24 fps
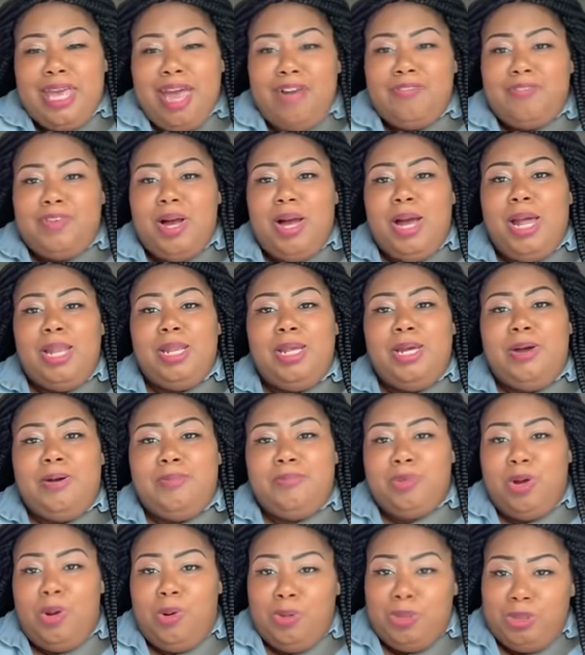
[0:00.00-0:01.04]
Kevin I
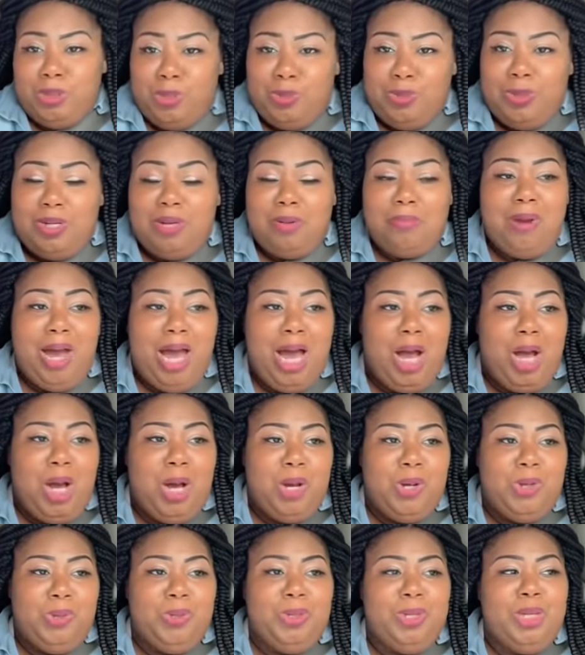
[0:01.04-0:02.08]
love going to in the
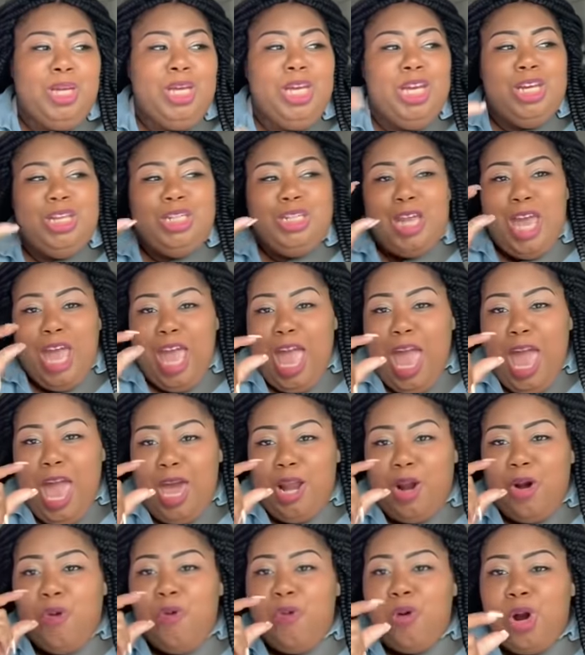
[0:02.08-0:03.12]
mall. They
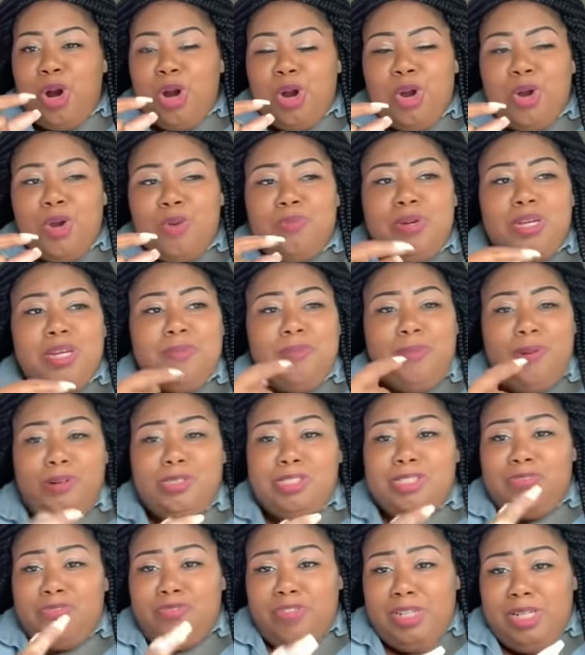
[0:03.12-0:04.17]
had a worm in the
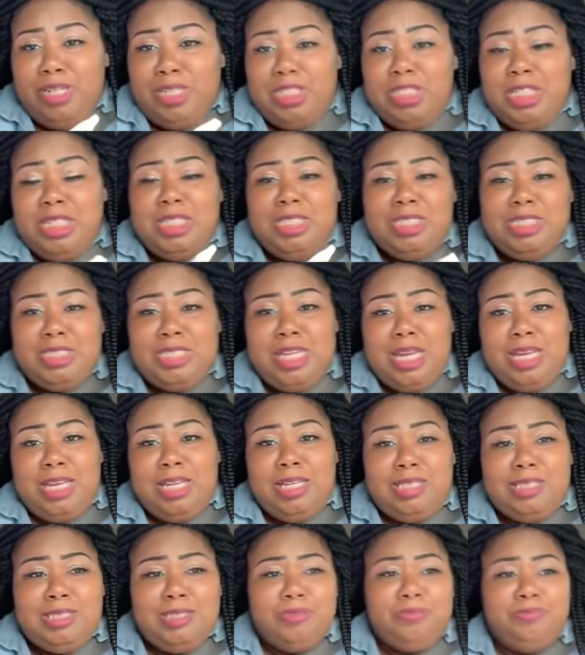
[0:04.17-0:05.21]
person Philly
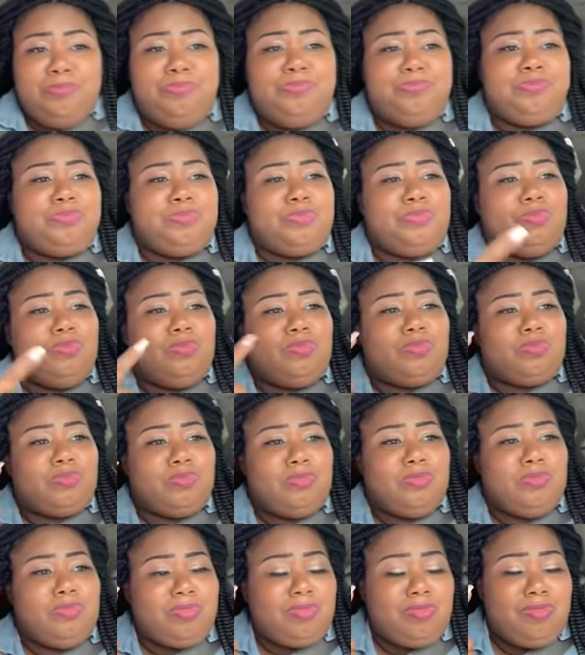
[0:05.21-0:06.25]
cheesesteaks.
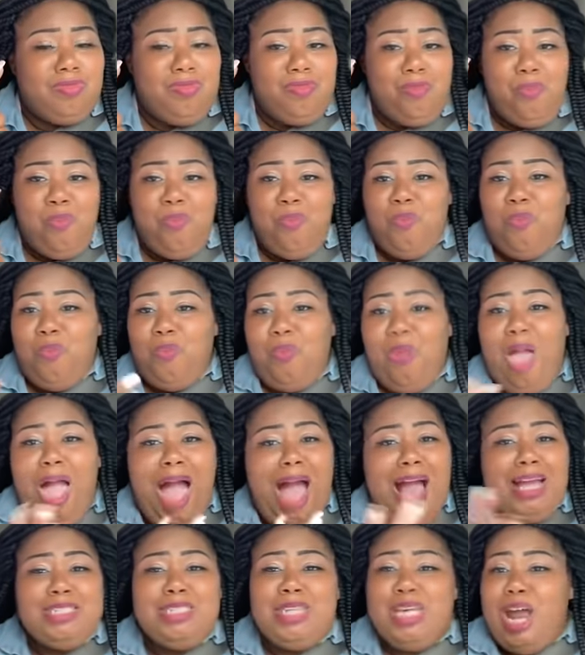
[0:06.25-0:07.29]
You saw that?
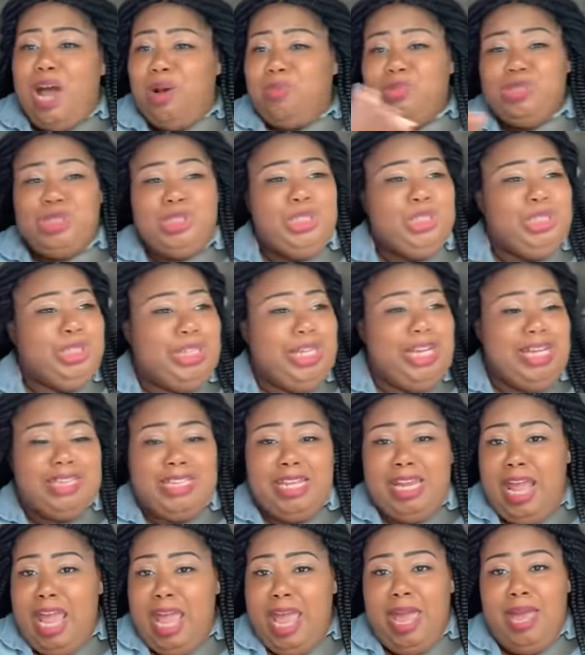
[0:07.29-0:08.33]
I said I was going
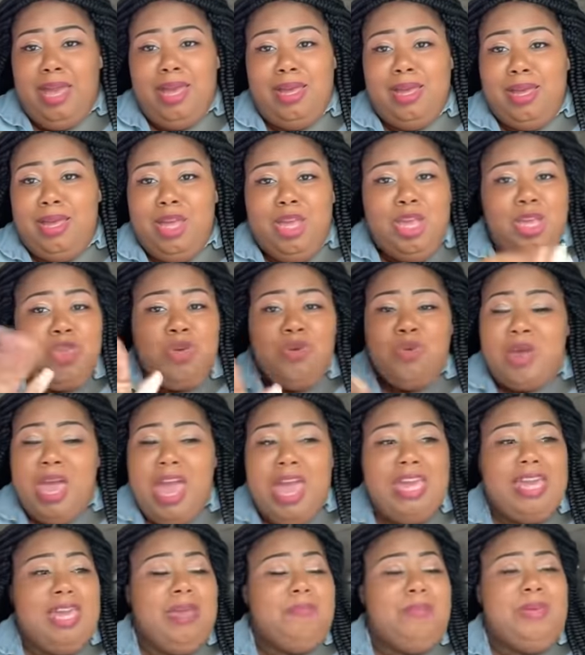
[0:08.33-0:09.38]
after that. You
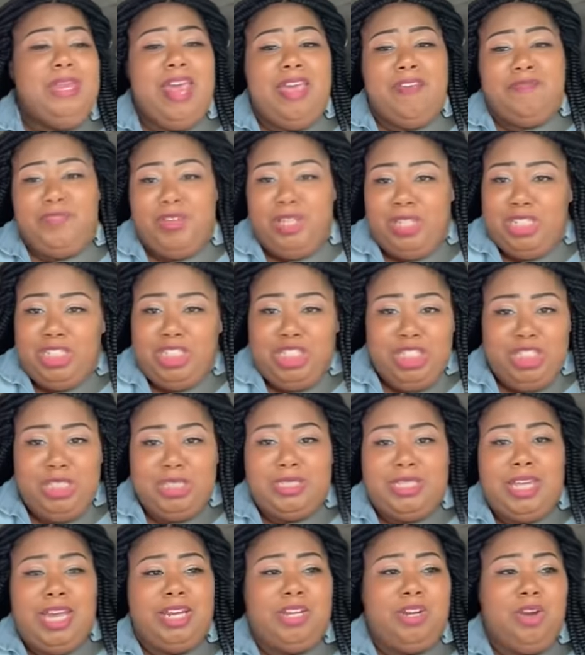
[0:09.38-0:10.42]
can't give me that Philly
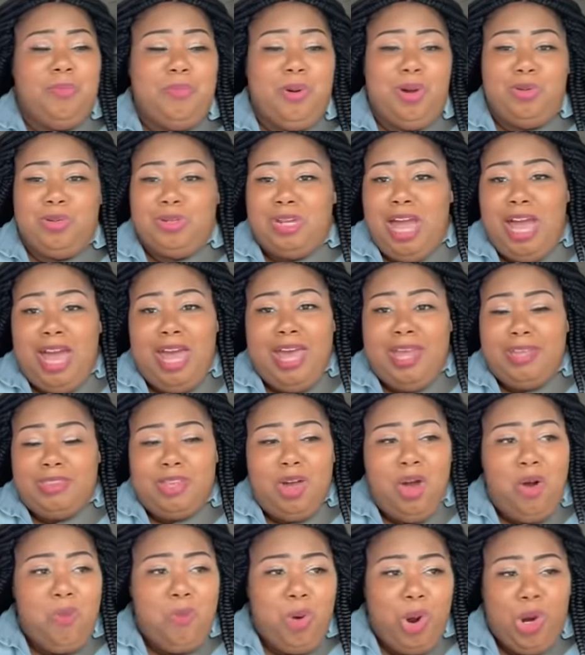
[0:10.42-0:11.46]
cheesesteak no more. Not
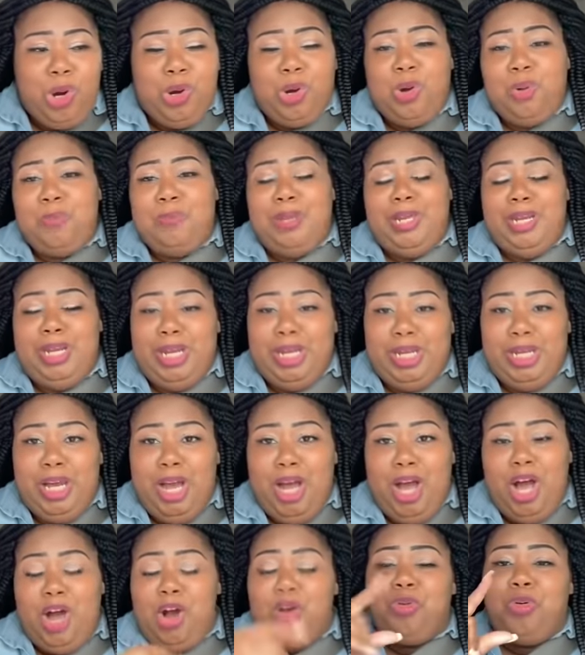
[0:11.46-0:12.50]
after a worm been in it,
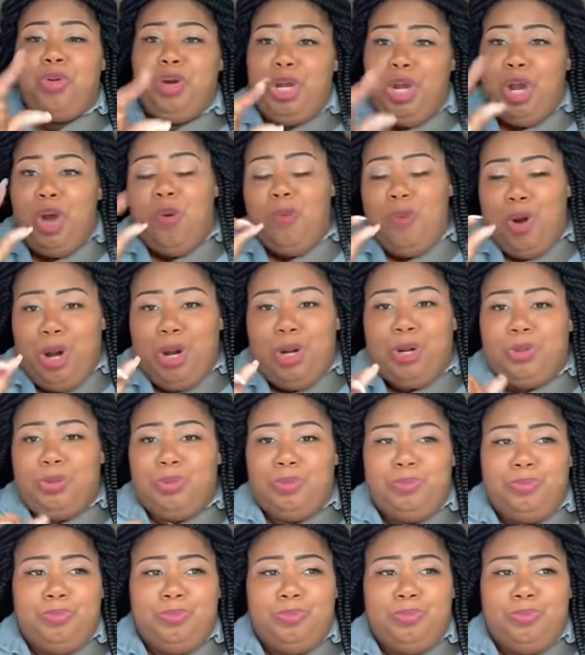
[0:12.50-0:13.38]
a real worm.